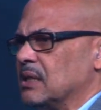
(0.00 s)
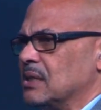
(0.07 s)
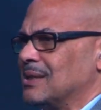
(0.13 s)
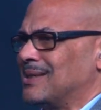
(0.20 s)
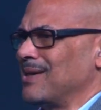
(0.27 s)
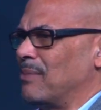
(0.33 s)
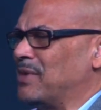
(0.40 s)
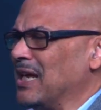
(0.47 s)

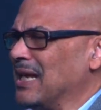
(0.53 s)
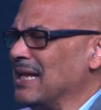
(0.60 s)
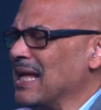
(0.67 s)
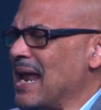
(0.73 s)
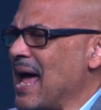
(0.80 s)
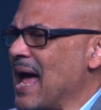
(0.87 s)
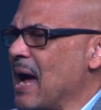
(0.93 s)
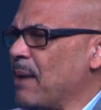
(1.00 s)
something
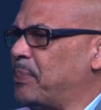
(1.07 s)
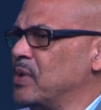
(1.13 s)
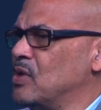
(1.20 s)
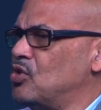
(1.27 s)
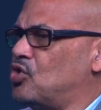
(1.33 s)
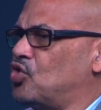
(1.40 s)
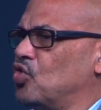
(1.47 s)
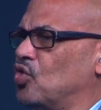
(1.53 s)
that
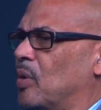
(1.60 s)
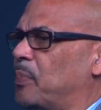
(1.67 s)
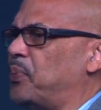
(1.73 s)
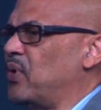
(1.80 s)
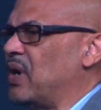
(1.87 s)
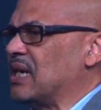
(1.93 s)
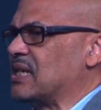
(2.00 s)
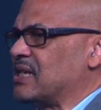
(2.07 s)
happens through a
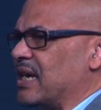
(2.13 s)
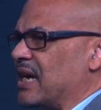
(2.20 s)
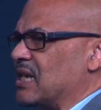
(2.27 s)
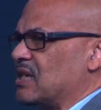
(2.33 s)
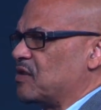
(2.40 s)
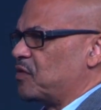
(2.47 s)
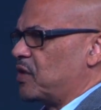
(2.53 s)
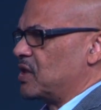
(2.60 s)

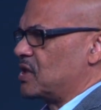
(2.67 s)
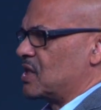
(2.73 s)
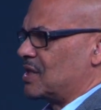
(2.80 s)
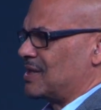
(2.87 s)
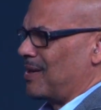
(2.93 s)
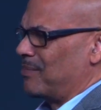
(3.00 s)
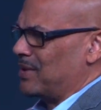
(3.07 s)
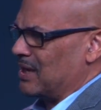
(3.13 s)
process versus
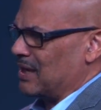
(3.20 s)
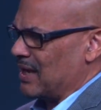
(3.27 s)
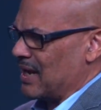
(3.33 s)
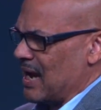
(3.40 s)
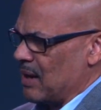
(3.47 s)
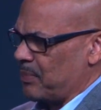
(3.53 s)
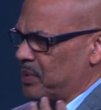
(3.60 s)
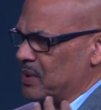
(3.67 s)
something that
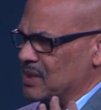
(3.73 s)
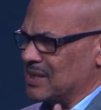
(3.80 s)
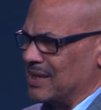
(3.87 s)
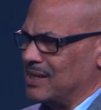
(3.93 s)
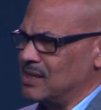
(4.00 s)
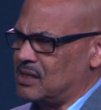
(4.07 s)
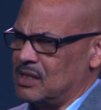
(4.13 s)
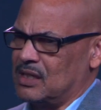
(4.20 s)
happens
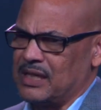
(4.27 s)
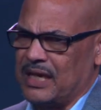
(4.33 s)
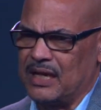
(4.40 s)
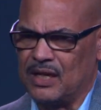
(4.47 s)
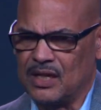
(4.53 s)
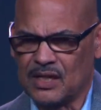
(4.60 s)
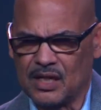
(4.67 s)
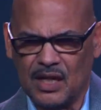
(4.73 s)

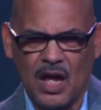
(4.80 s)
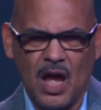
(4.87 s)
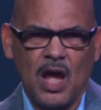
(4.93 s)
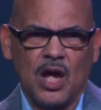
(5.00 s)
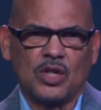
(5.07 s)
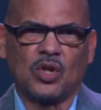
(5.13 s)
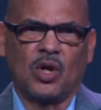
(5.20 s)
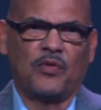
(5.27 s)
instantaneously.
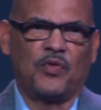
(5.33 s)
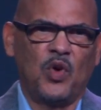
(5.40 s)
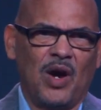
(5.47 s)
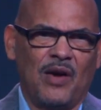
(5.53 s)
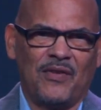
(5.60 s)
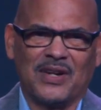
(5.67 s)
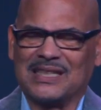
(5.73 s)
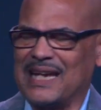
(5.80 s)
So if you
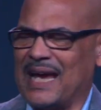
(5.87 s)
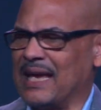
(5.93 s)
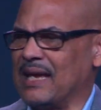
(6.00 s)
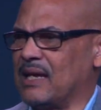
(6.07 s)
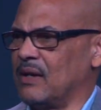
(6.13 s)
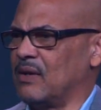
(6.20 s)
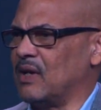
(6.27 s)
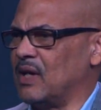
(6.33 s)
have a
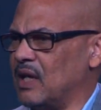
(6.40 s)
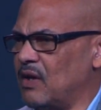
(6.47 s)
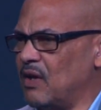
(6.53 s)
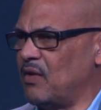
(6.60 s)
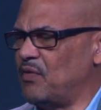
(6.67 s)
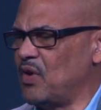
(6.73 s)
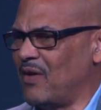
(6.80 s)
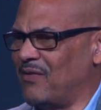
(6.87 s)
tanker,
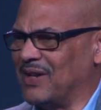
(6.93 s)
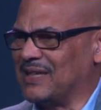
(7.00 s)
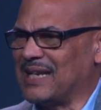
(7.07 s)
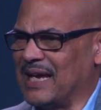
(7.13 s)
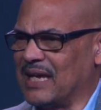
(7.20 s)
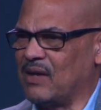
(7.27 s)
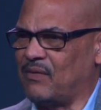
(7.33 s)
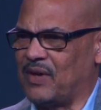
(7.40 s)
if you have a
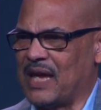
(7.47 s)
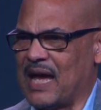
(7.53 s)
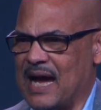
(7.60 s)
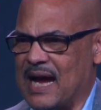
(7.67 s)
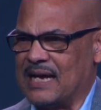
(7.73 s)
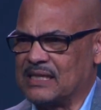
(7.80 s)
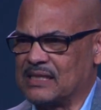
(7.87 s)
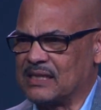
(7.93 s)
tank of
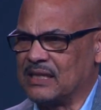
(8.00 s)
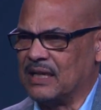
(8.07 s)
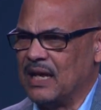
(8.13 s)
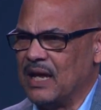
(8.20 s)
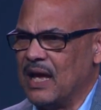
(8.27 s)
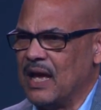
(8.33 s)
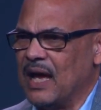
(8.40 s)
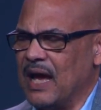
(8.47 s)
gas
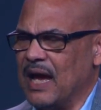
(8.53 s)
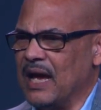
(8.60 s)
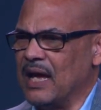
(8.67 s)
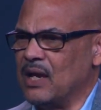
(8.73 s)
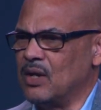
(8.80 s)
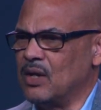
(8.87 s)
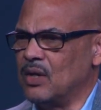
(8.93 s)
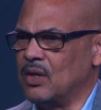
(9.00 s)

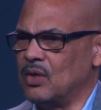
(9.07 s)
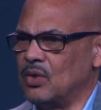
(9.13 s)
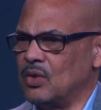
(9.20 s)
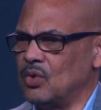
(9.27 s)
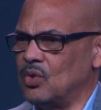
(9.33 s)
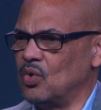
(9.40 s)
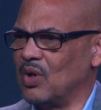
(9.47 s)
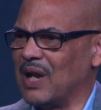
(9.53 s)
and
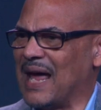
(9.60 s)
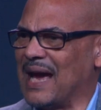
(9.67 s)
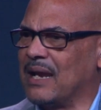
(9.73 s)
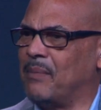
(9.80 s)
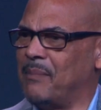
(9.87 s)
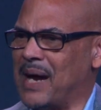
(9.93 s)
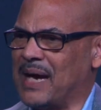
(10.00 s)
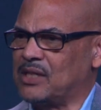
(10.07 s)
you light
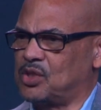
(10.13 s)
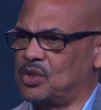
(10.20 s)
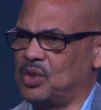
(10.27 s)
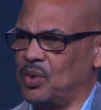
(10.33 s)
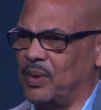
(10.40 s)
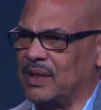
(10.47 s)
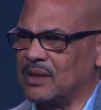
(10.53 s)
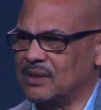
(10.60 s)
a match
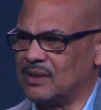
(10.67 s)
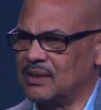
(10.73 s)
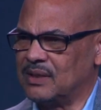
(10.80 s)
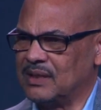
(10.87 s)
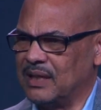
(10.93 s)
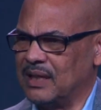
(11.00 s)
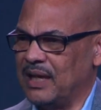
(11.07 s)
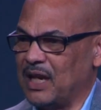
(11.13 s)
to it,
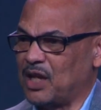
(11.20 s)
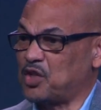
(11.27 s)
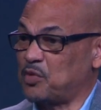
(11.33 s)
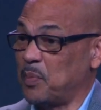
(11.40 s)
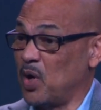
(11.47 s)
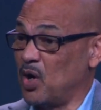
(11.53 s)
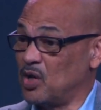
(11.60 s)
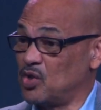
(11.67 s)
it
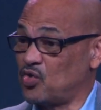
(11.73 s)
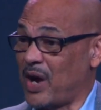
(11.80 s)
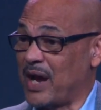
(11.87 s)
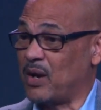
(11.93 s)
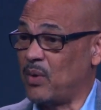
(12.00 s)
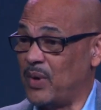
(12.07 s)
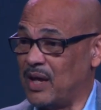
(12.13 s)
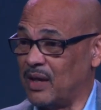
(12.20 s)
explodes
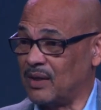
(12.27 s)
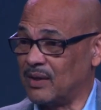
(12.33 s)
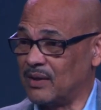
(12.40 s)
right away,